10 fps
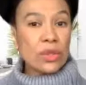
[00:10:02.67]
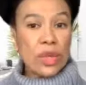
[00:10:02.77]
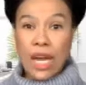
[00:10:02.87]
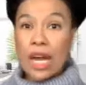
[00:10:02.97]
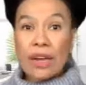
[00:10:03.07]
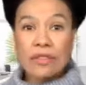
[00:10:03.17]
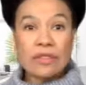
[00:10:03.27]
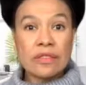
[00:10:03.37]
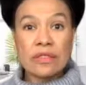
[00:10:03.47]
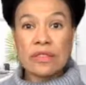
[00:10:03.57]

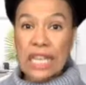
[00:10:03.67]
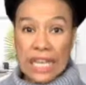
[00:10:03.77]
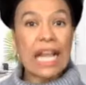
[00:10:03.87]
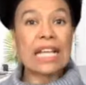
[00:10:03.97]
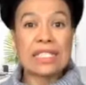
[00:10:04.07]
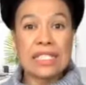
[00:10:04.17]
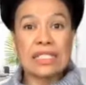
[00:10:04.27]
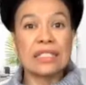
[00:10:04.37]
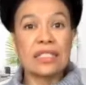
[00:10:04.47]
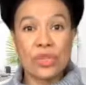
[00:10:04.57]
have
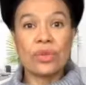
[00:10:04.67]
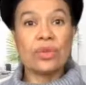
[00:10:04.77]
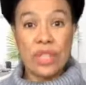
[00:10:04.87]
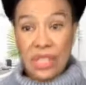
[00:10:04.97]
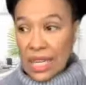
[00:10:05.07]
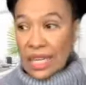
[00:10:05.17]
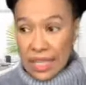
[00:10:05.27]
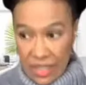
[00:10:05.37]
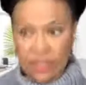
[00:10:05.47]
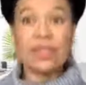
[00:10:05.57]
classes in a school that are
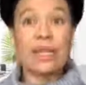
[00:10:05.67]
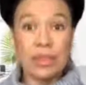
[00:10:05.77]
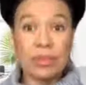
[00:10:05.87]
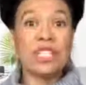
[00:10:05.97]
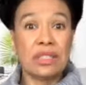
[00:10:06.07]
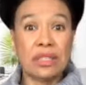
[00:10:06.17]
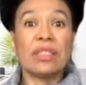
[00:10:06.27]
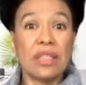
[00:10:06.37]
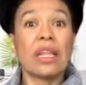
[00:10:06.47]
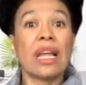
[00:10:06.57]

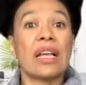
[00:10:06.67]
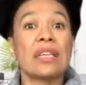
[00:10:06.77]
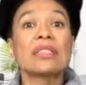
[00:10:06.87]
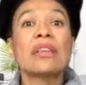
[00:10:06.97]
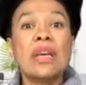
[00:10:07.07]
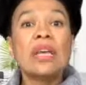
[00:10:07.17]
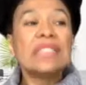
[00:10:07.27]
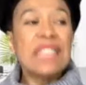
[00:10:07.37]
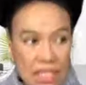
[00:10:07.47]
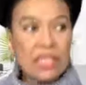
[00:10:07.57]
environmental class.
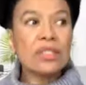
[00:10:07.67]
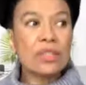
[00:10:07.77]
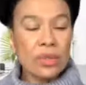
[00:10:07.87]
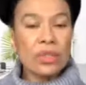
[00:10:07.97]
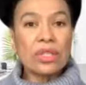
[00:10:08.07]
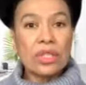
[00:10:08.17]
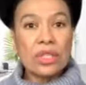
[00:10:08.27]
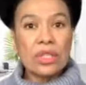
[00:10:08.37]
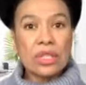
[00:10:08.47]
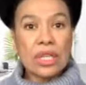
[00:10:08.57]
They need to
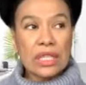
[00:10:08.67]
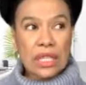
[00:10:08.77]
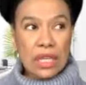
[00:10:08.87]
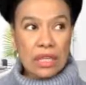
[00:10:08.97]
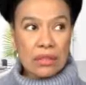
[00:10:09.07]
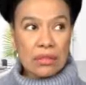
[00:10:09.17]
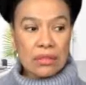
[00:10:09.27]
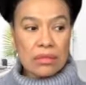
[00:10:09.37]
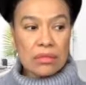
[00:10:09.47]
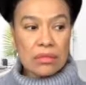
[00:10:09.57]
learn and they
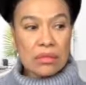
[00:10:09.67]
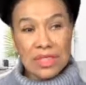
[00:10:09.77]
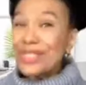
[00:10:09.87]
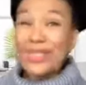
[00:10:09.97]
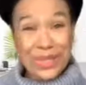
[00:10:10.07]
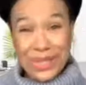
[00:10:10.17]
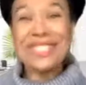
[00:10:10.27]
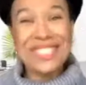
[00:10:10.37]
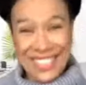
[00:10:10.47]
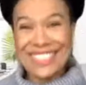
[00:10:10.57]
need to
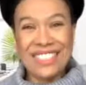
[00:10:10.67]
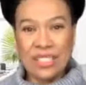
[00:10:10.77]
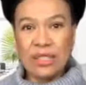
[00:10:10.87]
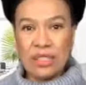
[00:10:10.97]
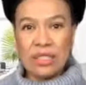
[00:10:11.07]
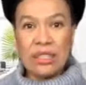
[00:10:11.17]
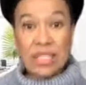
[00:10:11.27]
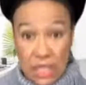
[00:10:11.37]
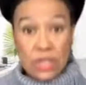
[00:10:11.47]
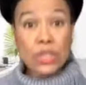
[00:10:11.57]
teach us. They
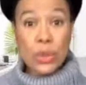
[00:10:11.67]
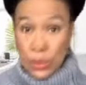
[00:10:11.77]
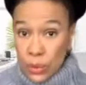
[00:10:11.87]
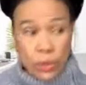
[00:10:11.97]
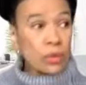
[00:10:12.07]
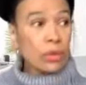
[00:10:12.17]
need to